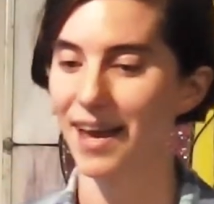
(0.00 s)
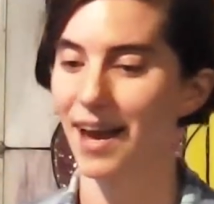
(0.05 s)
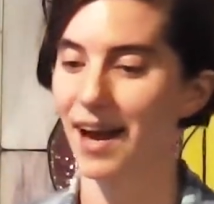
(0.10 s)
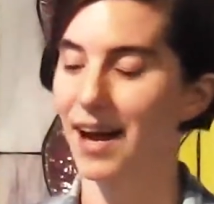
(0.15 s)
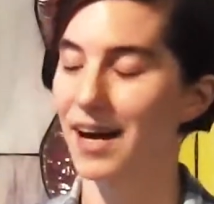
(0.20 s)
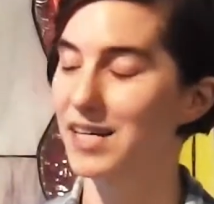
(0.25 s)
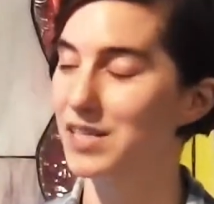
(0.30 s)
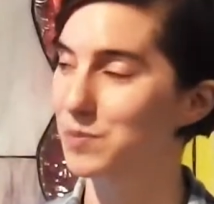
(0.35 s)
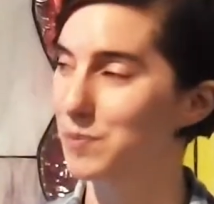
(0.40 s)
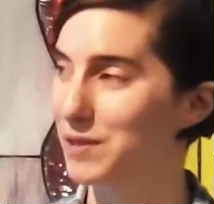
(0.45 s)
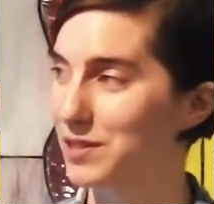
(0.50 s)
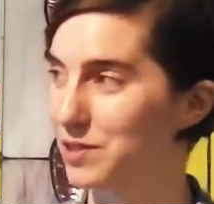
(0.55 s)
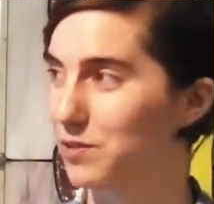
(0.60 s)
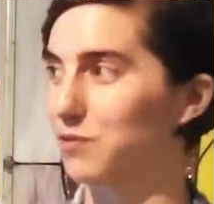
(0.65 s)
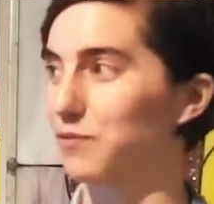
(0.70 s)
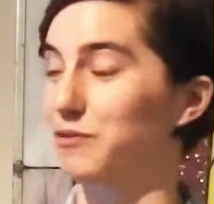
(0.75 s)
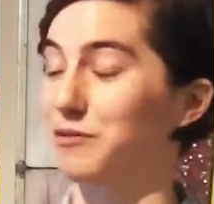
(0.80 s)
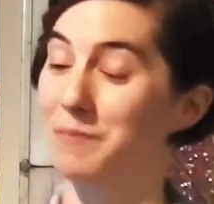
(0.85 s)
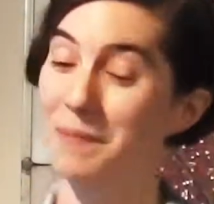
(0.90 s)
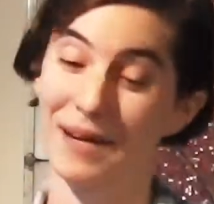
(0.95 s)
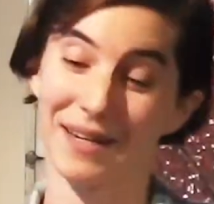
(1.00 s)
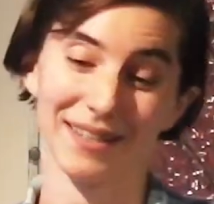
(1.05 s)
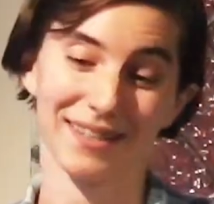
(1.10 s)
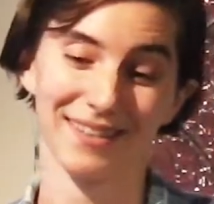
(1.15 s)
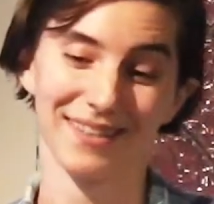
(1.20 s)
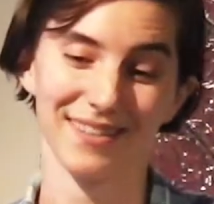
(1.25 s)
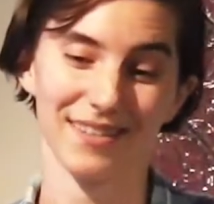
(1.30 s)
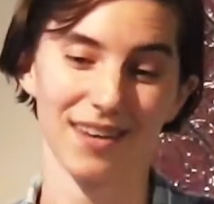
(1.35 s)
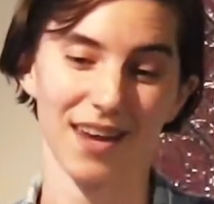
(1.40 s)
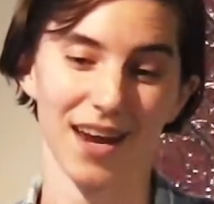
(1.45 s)
husbands for
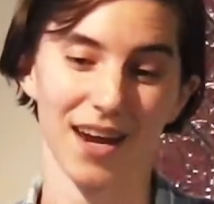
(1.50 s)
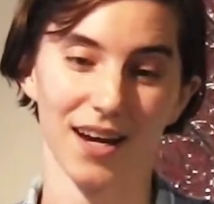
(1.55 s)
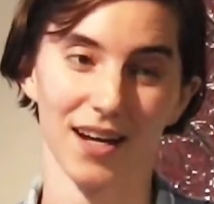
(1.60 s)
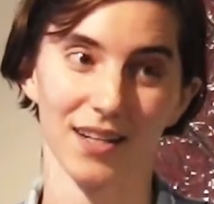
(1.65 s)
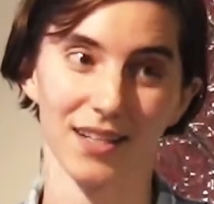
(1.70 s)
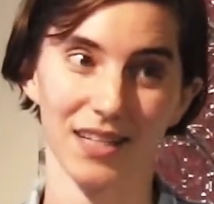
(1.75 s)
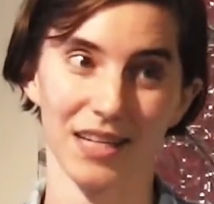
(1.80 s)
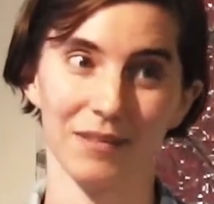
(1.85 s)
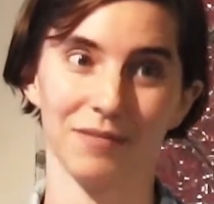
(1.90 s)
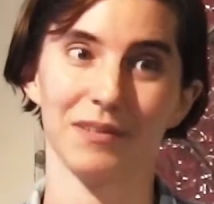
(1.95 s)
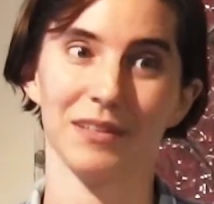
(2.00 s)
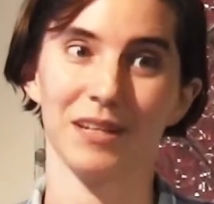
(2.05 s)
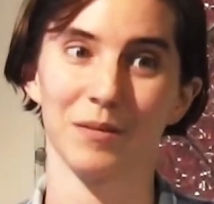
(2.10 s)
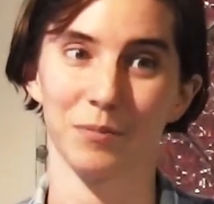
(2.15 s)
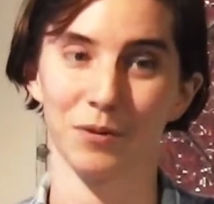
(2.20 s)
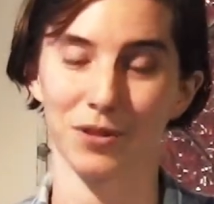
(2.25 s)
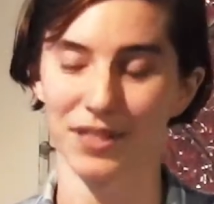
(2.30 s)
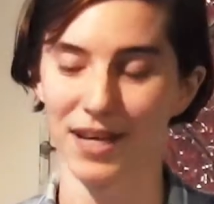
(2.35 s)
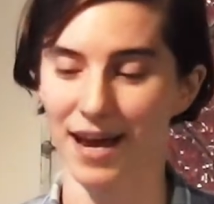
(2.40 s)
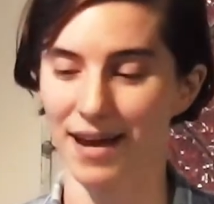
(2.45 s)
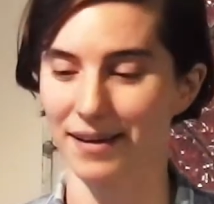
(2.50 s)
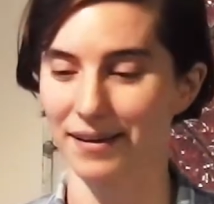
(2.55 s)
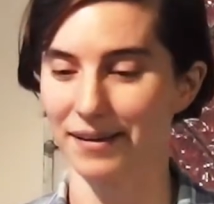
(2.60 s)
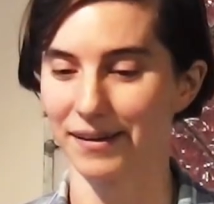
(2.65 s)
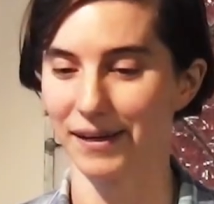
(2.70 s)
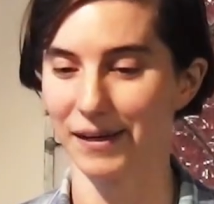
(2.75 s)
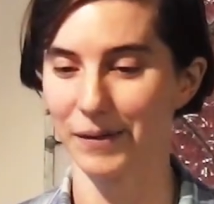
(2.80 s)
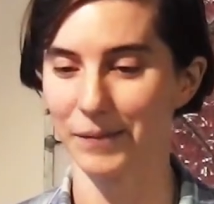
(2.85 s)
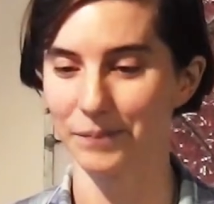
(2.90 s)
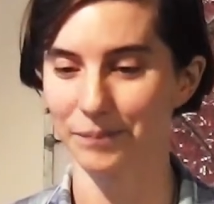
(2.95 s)
maidens, and even
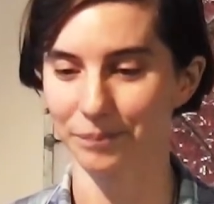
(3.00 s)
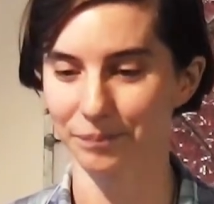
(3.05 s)
immortality.